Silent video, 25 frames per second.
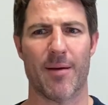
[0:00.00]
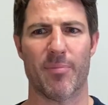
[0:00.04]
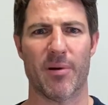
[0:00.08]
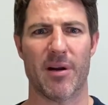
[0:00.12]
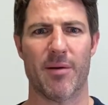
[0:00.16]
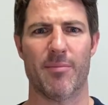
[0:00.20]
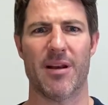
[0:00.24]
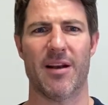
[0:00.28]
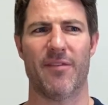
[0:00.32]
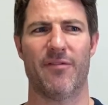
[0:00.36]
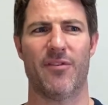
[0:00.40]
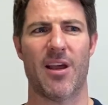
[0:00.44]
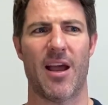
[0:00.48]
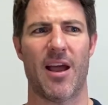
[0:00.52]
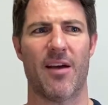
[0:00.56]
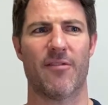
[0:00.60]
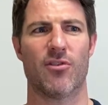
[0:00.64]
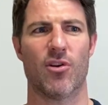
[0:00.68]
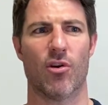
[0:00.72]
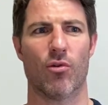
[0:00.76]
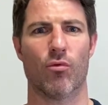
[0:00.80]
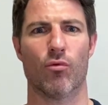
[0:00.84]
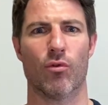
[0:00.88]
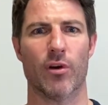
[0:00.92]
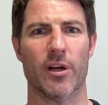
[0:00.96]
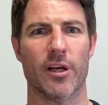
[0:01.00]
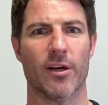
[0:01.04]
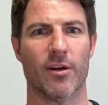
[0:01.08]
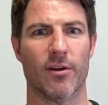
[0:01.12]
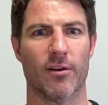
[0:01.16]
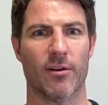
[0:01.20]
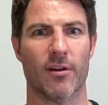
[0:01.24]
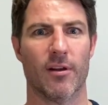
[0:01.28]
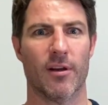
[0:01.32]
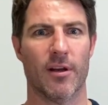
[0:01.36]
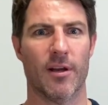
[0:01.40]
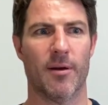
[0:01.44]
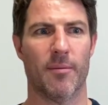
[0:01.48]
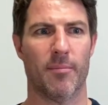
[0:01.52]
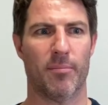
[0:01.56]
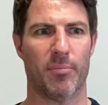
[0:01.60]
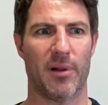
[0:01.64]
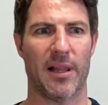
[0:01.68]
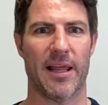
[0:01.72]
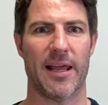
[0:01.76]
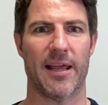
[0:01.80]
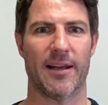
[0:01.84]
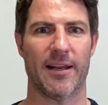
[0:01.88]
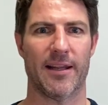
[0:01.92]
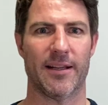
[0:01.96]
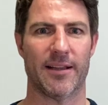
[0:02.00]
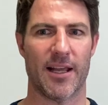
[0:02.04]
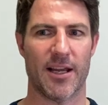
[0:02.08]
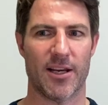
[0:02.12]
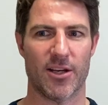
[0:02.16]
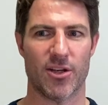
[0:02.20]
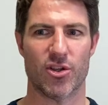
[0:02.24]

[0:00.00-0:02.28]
But I mean, if you have no real plan like that,